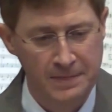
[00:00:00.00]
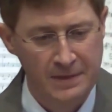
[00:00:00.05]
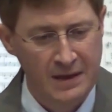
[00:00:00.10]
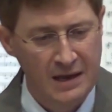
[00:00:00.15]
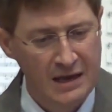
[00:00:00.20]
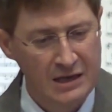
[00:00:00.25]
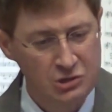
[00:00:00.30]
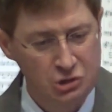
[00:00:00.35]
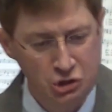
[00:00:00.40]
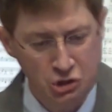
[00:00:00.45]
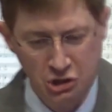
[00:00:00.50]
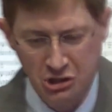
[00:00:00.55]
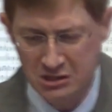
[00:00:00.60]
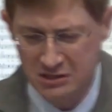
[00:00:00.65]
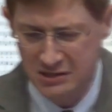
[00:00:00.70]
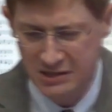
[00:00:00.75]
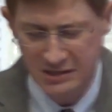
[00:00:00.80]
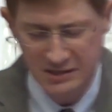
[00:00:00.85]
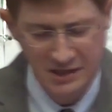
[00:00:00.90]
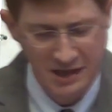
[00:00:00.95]
And she
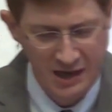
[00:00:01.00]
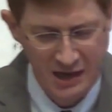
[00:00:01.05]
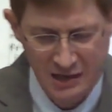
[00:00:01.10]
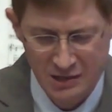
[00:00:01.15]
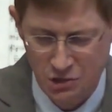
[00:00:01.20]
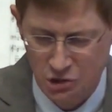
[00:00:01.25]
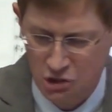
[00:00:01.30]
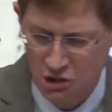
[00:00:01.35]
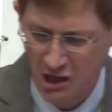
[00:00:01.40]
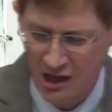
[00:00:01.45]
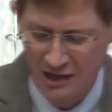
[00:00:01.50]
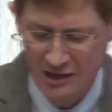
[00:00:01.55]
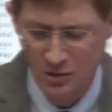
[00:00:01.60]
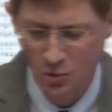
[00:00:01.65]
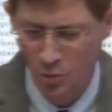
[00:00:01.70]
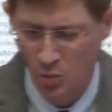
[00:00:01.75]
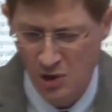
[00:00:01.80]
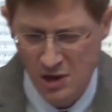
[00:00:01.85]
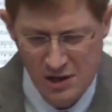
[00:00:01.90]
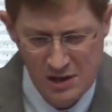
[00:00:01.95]
did not shy
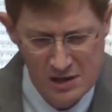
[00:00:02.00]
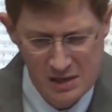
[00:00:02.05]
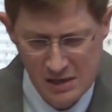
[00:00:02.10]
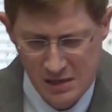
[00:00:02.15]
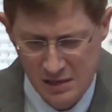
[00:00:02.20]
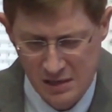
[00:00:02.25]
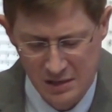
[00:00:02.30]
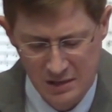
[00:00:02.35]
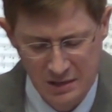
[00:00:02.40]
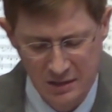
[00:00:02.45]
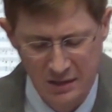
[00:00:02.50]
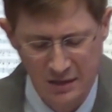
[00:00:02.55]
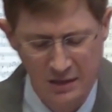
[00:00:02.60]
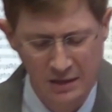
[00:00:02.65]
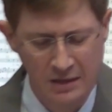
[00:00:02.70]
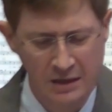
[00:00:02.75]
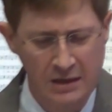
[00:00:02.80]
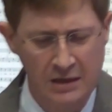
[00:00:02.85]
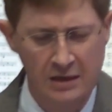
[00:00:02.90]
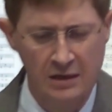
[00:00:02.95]
away
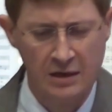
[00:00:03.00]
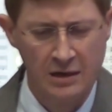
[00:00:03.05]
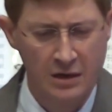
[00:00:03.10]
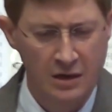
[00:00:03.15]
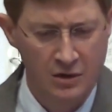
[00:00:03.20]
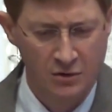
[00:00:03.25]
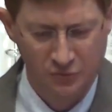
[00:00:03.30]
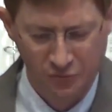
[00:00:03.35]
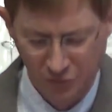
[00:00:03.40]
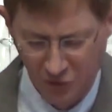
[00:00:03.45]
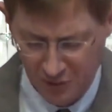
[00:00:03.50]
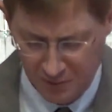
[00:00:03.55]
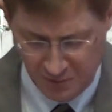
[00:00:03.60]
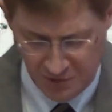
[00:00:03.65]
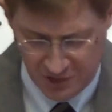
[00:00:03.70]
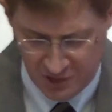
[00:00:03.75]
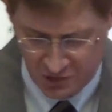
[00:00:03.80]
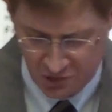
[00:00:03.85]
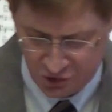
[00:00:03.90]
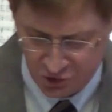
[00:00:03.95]
from
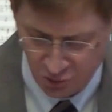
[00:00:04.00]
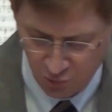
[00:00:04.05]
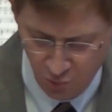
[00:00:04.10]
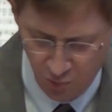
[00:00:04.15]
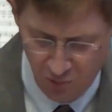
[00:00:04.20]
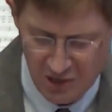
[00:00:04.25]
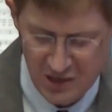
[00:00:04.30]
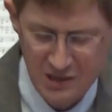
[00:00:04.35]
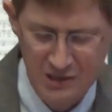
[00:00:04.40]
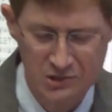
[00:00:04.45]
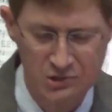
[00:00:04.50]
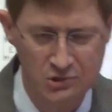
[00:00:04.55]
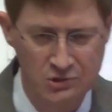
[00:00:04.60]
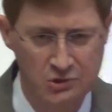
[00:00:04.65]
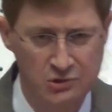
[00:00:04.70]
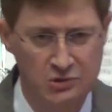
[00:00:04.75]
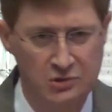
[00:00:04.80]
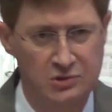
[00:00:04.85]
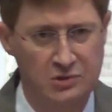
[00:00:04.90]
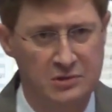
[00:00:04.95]
this risk.